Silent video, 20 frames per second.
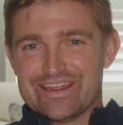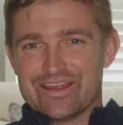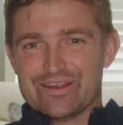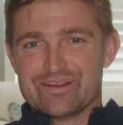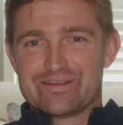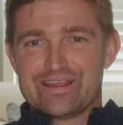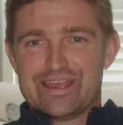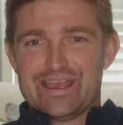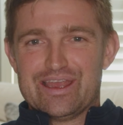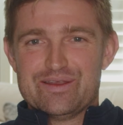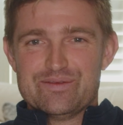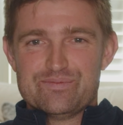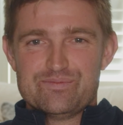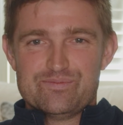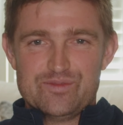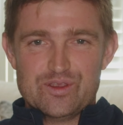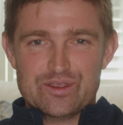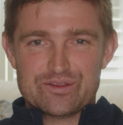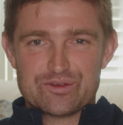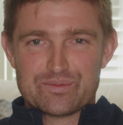you know,
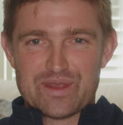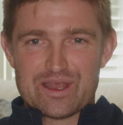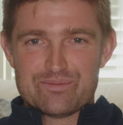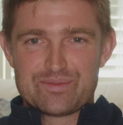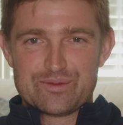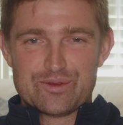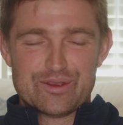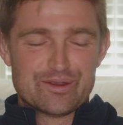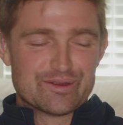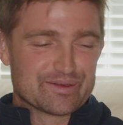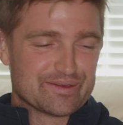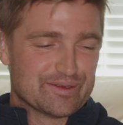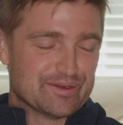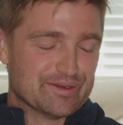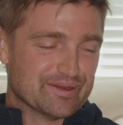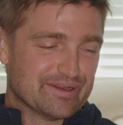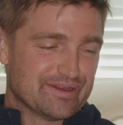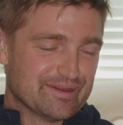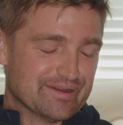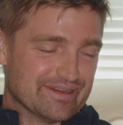you talk about people who are,
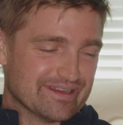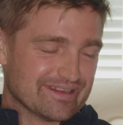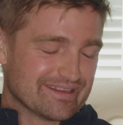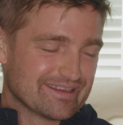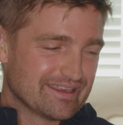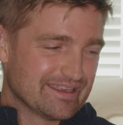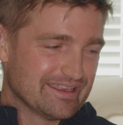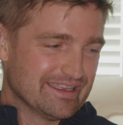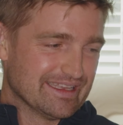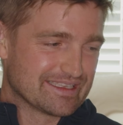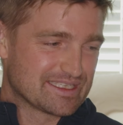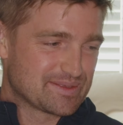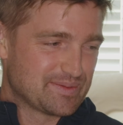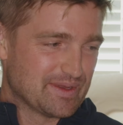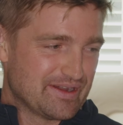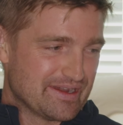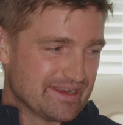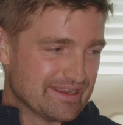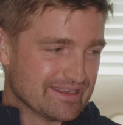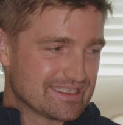who, are, who are
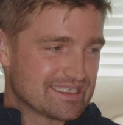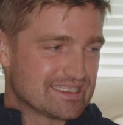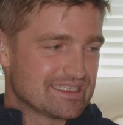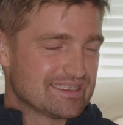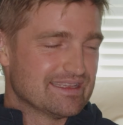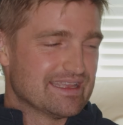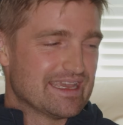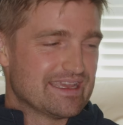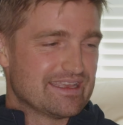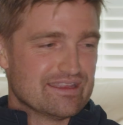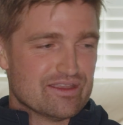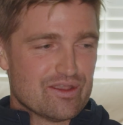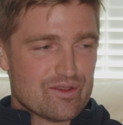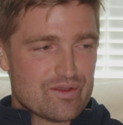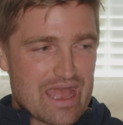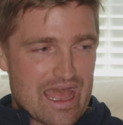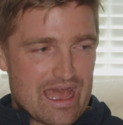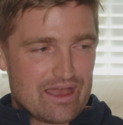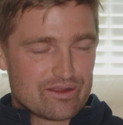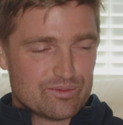experienced, they
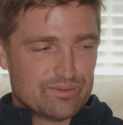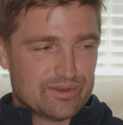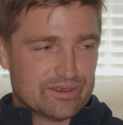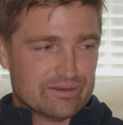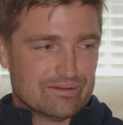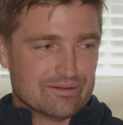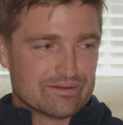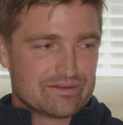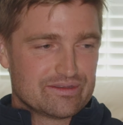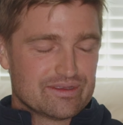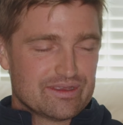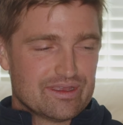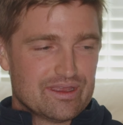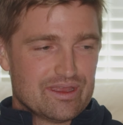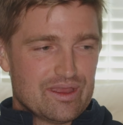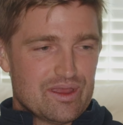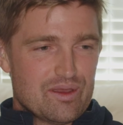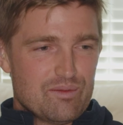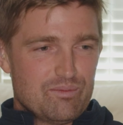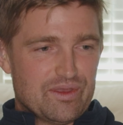know how to build,
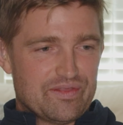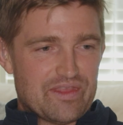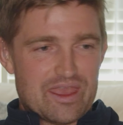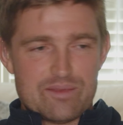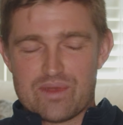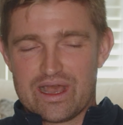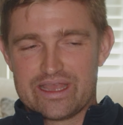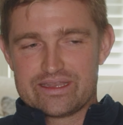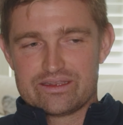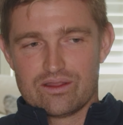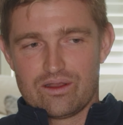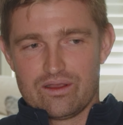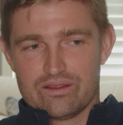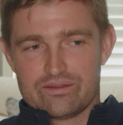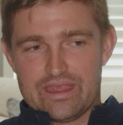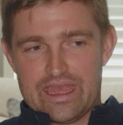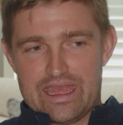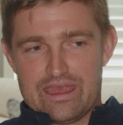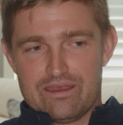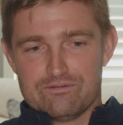but they might
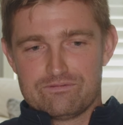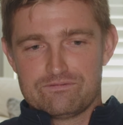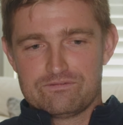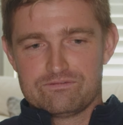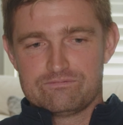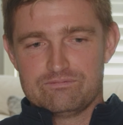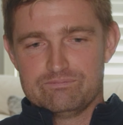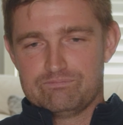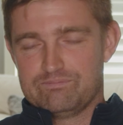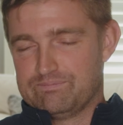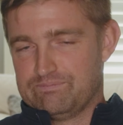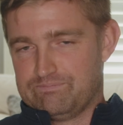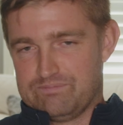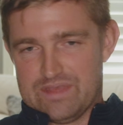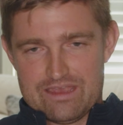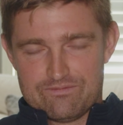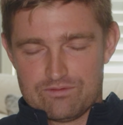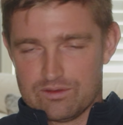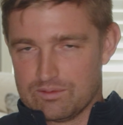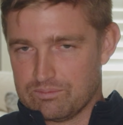not have
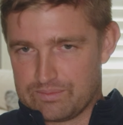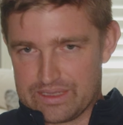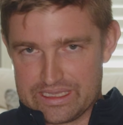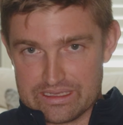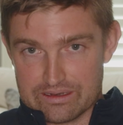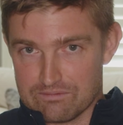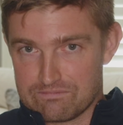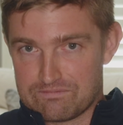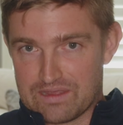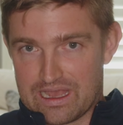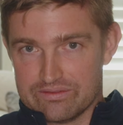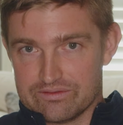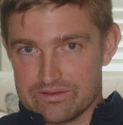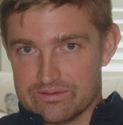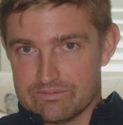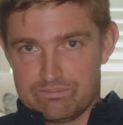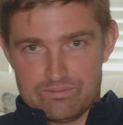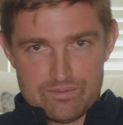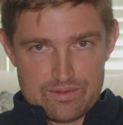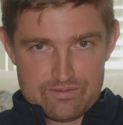ever been a
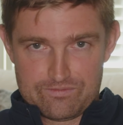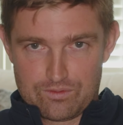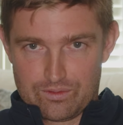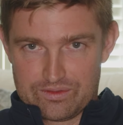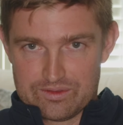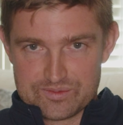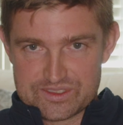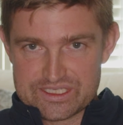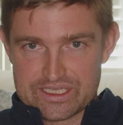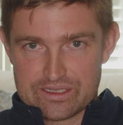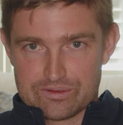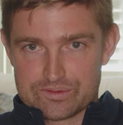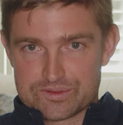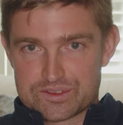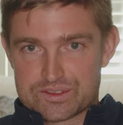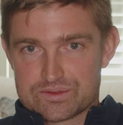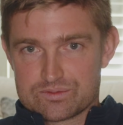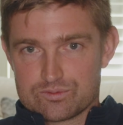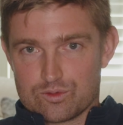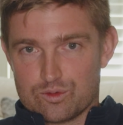founder before
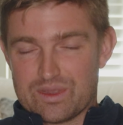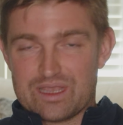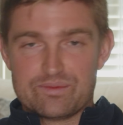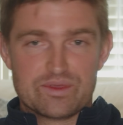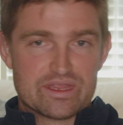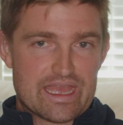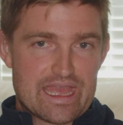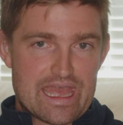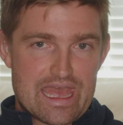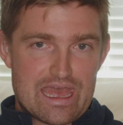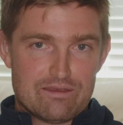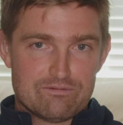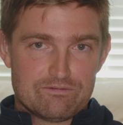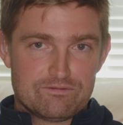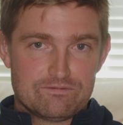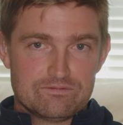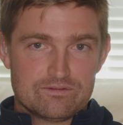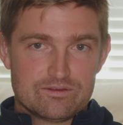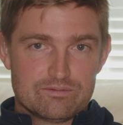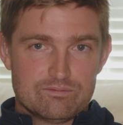themselves, or maybe they
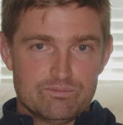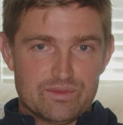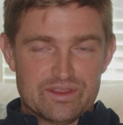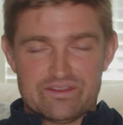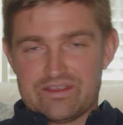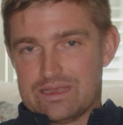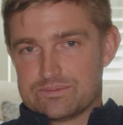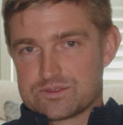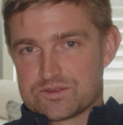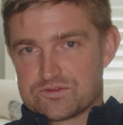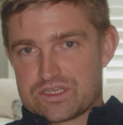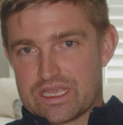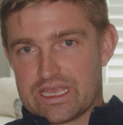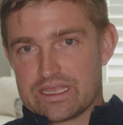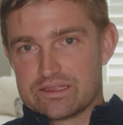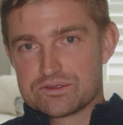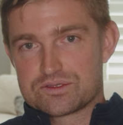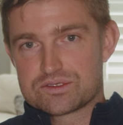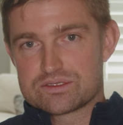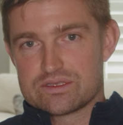have, but times have
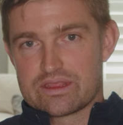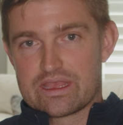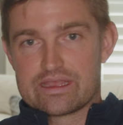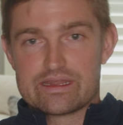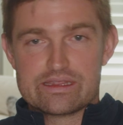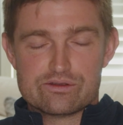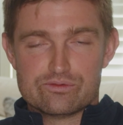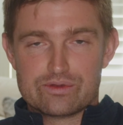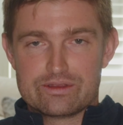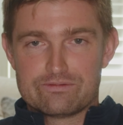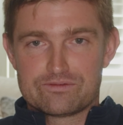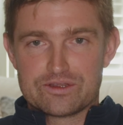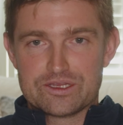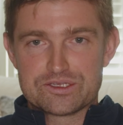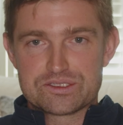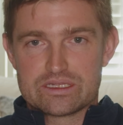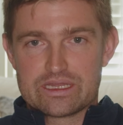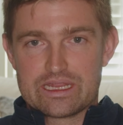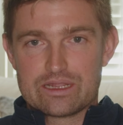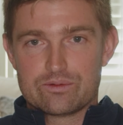changed and they need to
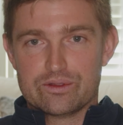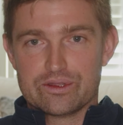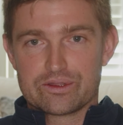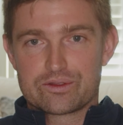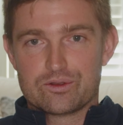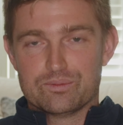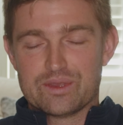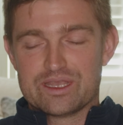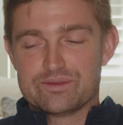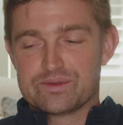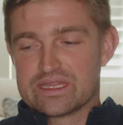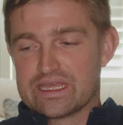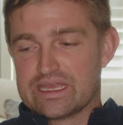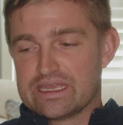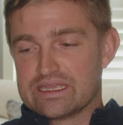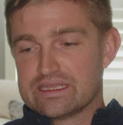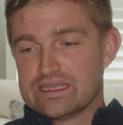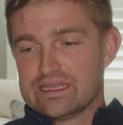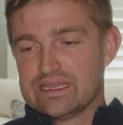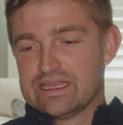refresh their network, or maybe
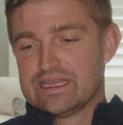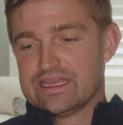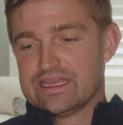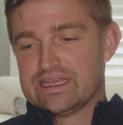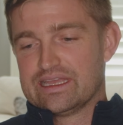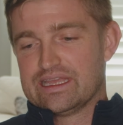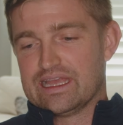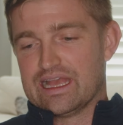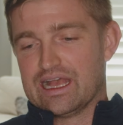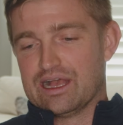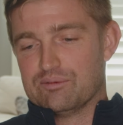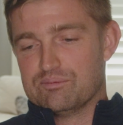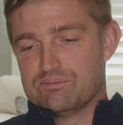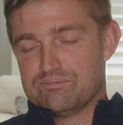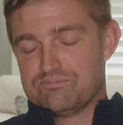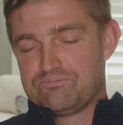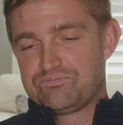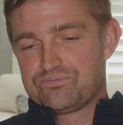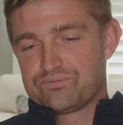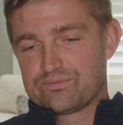they
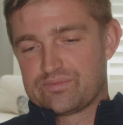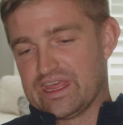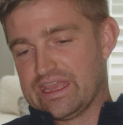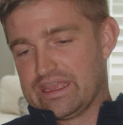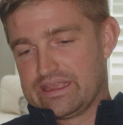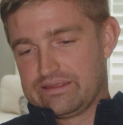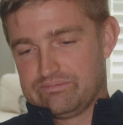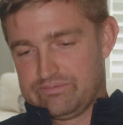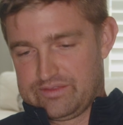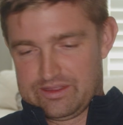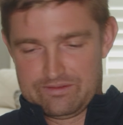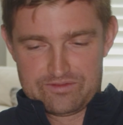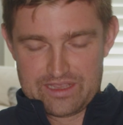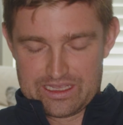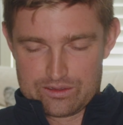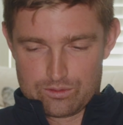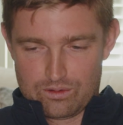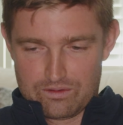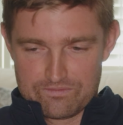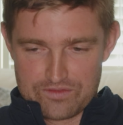um, they they've
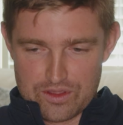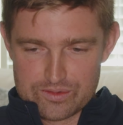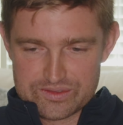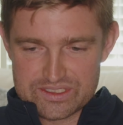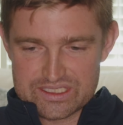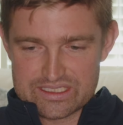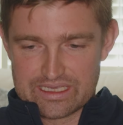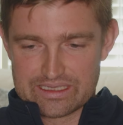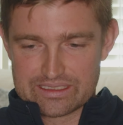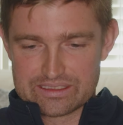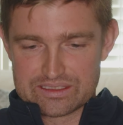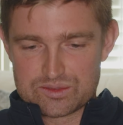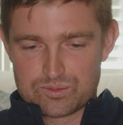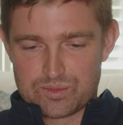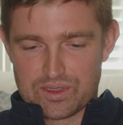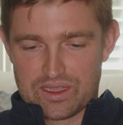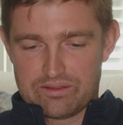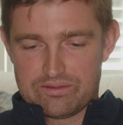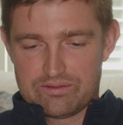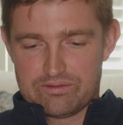done all of those things,
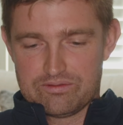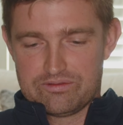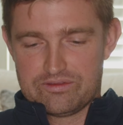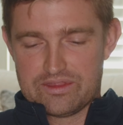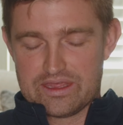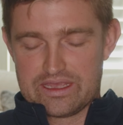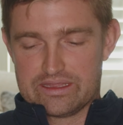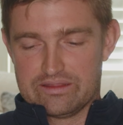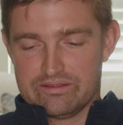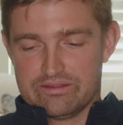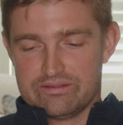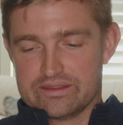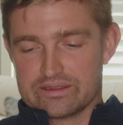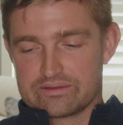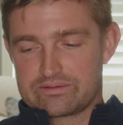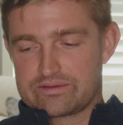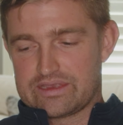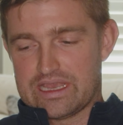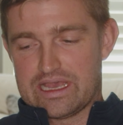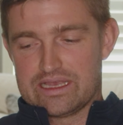but the
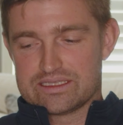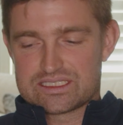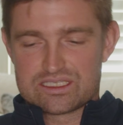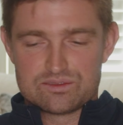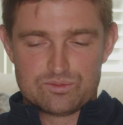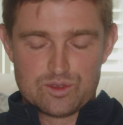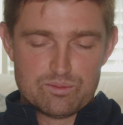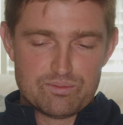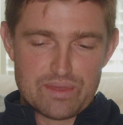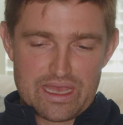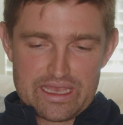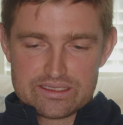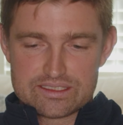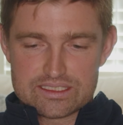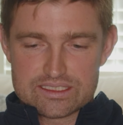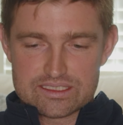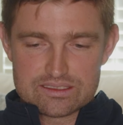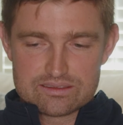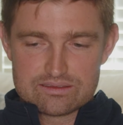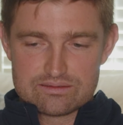the customer
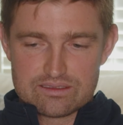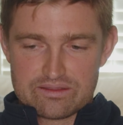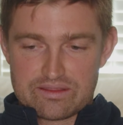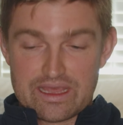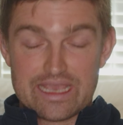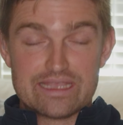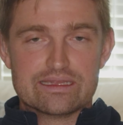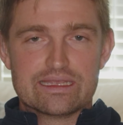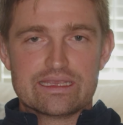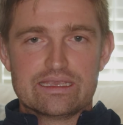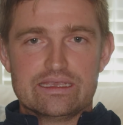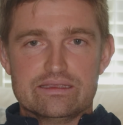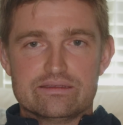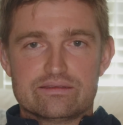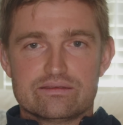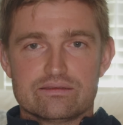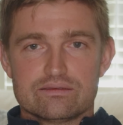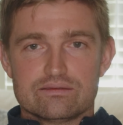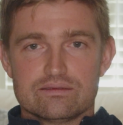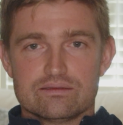base that they
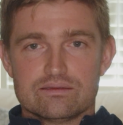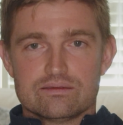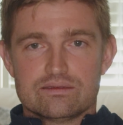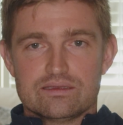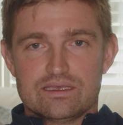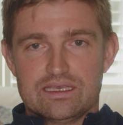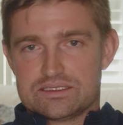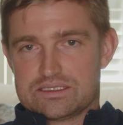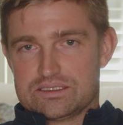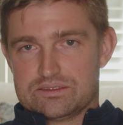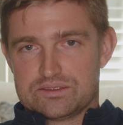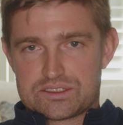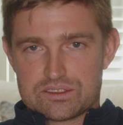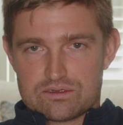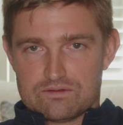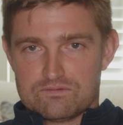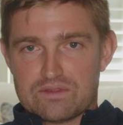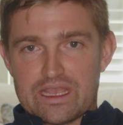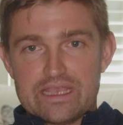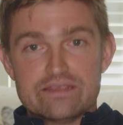need isn't
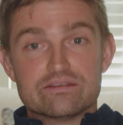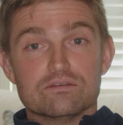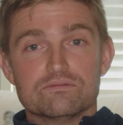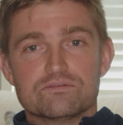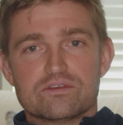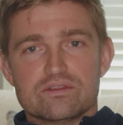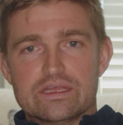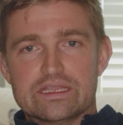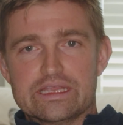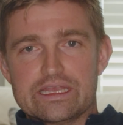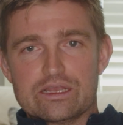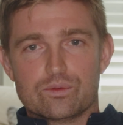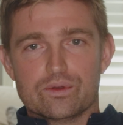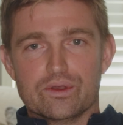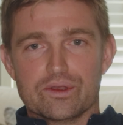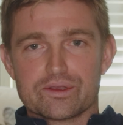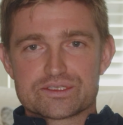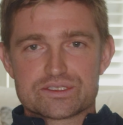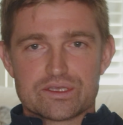sort of native to their network.